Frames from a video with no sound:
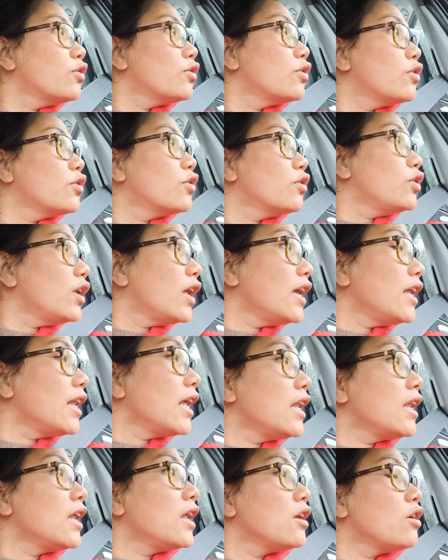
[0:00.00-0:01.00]
Go.
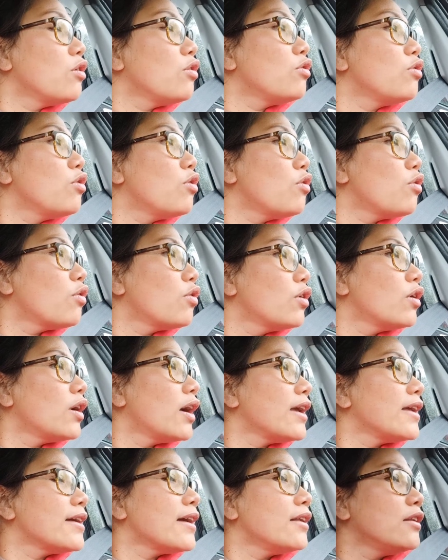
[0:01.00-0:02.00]
Nee, go.
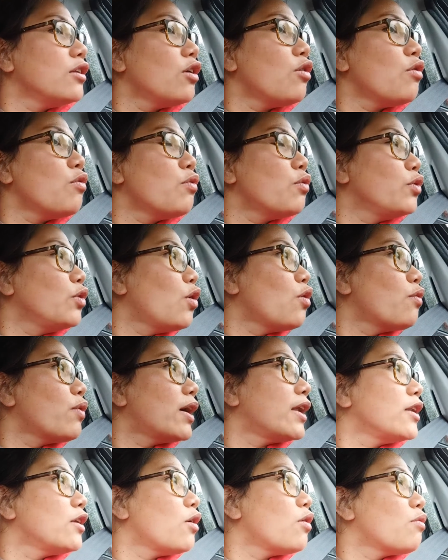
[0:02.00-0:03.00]
No
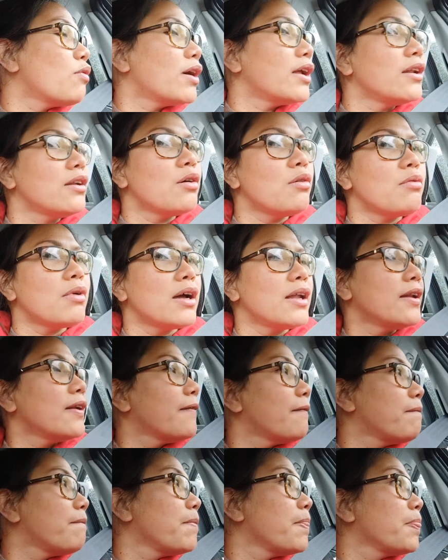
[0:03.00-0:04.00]
one.
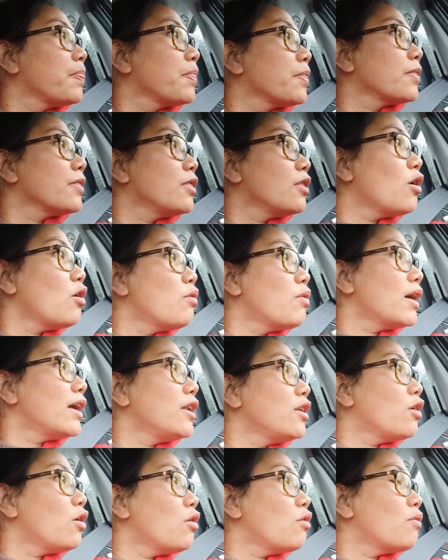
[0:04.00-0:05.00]
Check. No
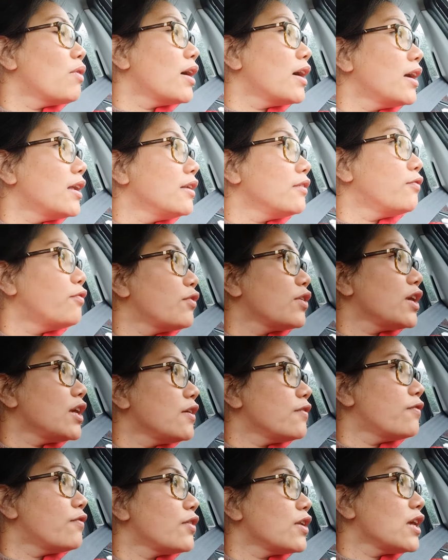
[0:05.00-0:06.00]
one.
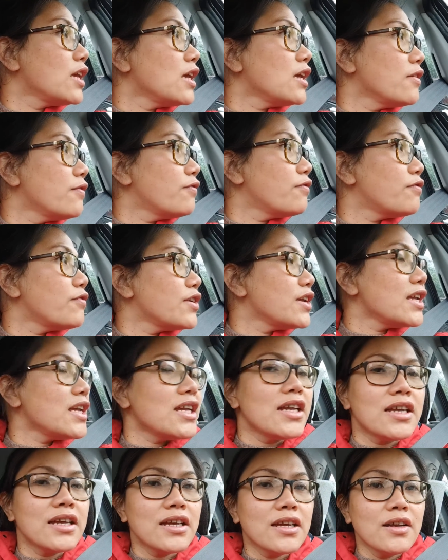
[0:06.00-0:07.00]
Free.
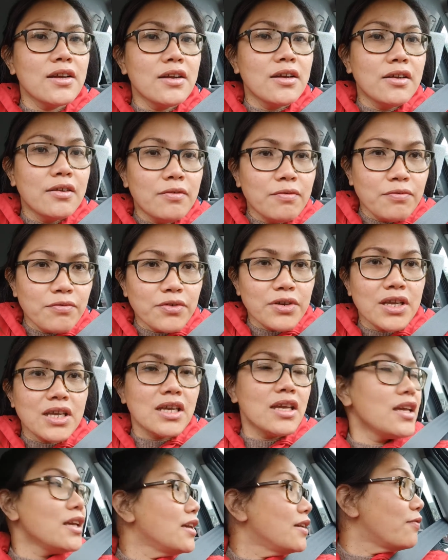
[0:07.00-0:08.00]
Really?
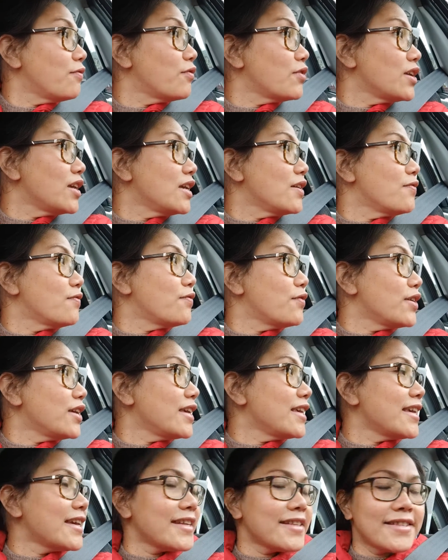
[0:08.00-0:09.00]

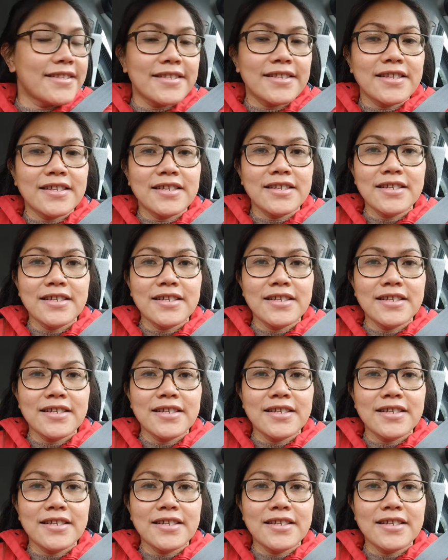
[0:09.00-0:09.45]
Free, yes.